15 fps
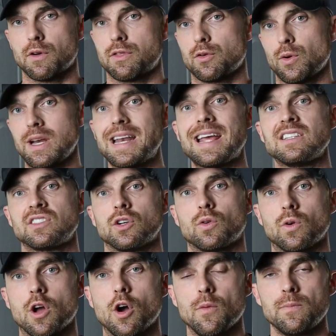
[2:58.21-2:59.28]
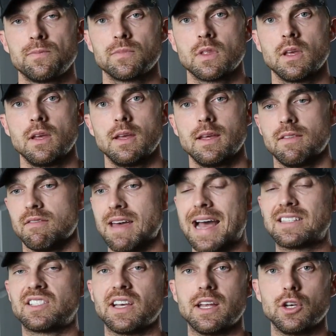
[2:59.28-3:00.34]
for three days in a row.
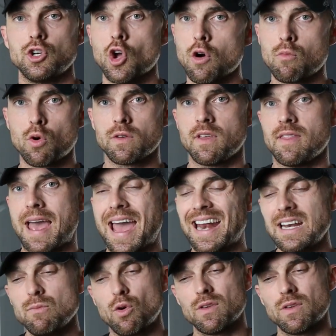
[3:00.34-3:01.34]
That's it, no more than that. Any